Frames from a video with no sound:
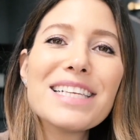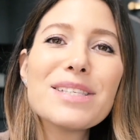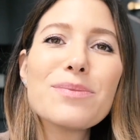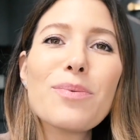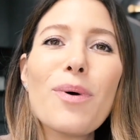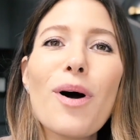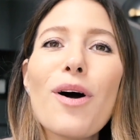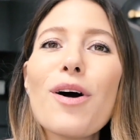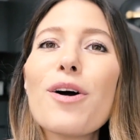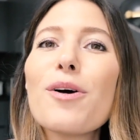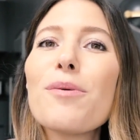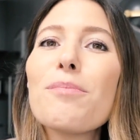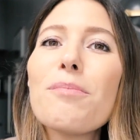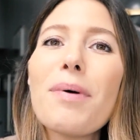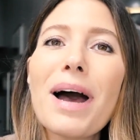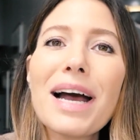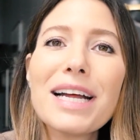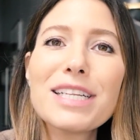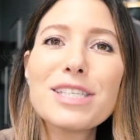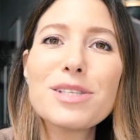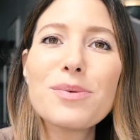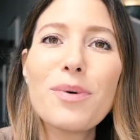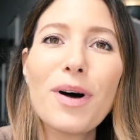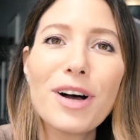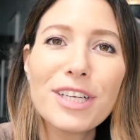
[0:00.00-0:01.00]
guys, welcome
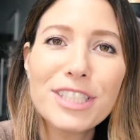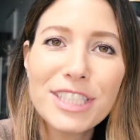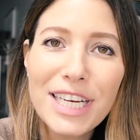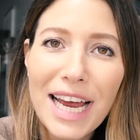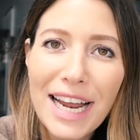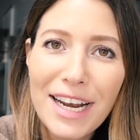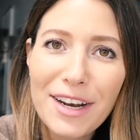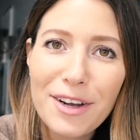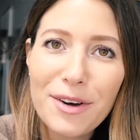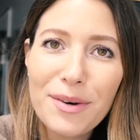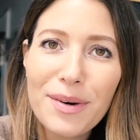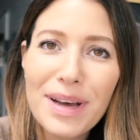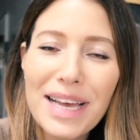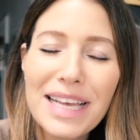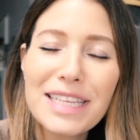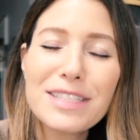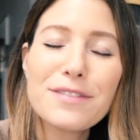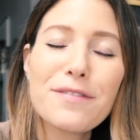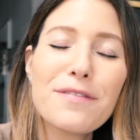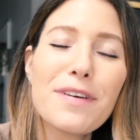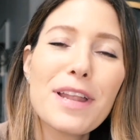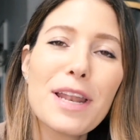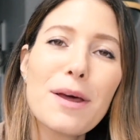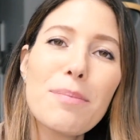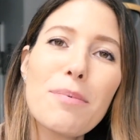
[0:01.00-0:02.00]
back to our channel. It's
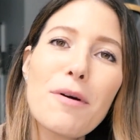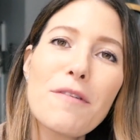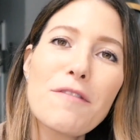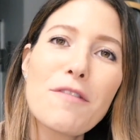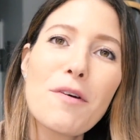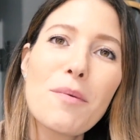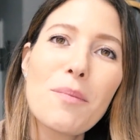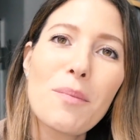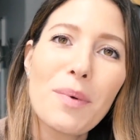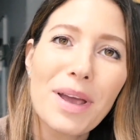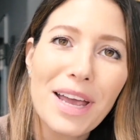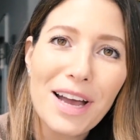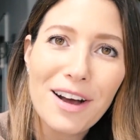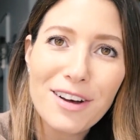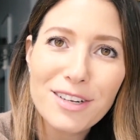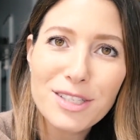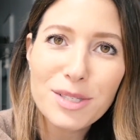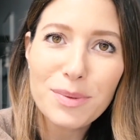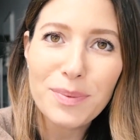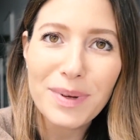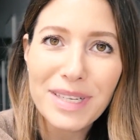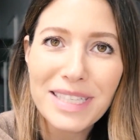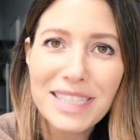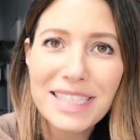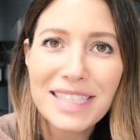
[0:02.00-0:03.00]
Philippa from We Are
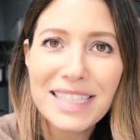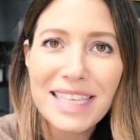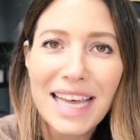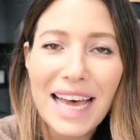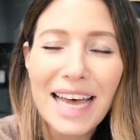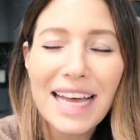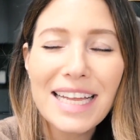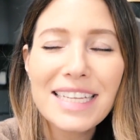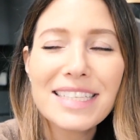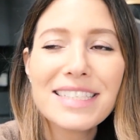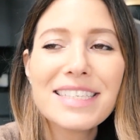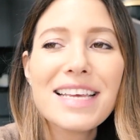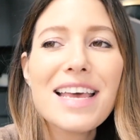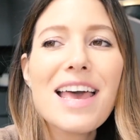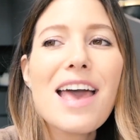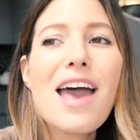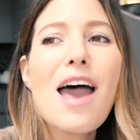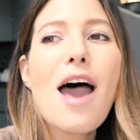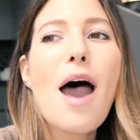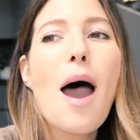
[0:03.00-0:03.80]
Twinset.